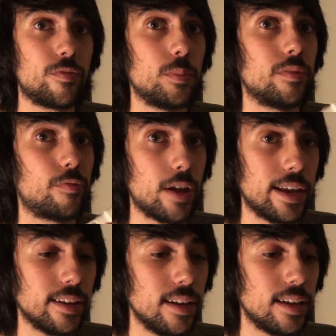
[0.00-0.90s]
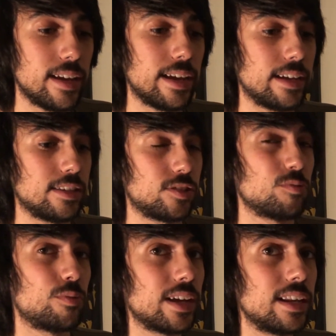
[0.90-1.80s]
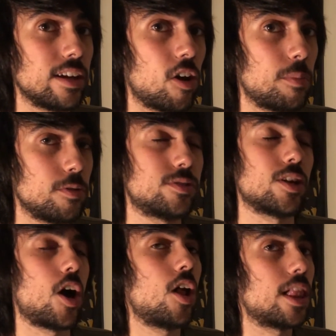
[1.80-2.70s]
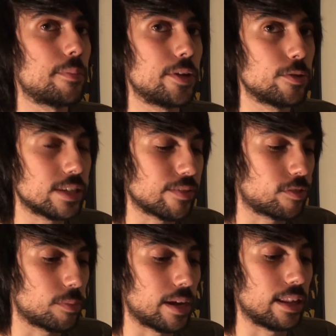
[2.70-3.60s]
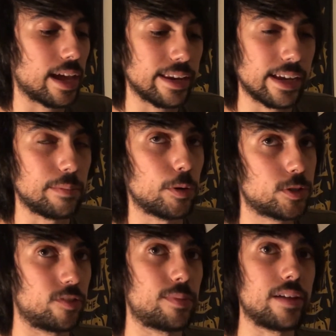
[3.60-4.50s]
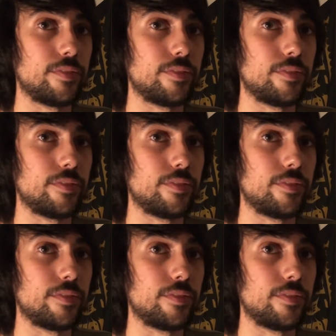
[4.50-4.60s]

from a friend is really almost all I'm using for my lighting in most of my